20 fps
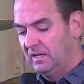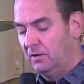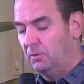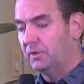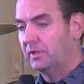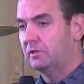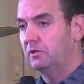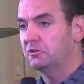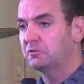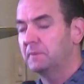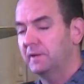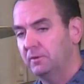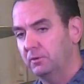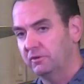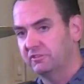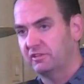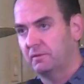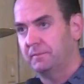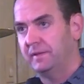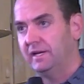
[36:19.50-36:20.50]
I want to close by
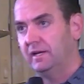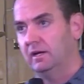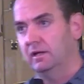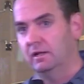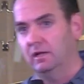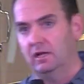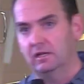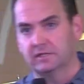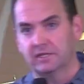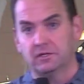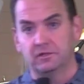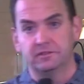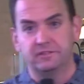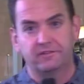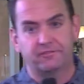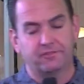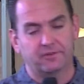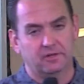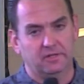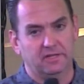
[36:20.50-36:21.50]
doing something a, a little
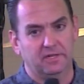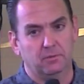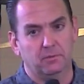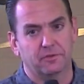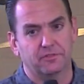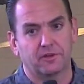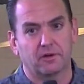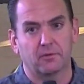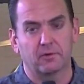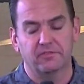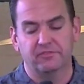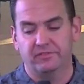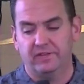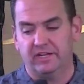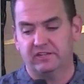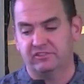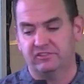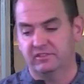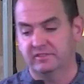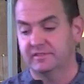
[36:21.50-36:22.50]
differently with our
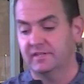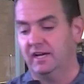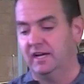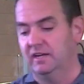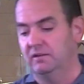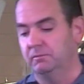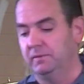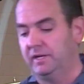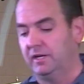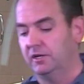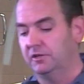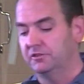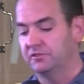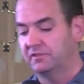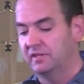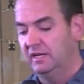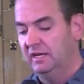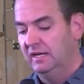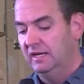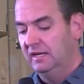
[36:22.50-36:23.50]
reflection time
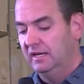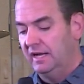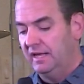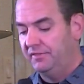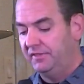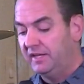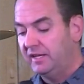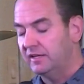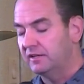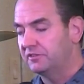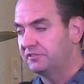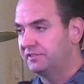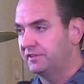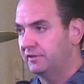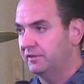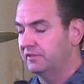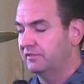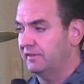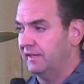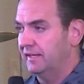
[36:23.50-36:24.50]
because I think in a
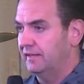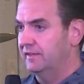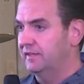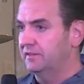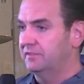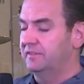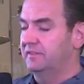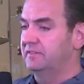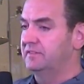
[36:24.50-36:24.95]
series like this,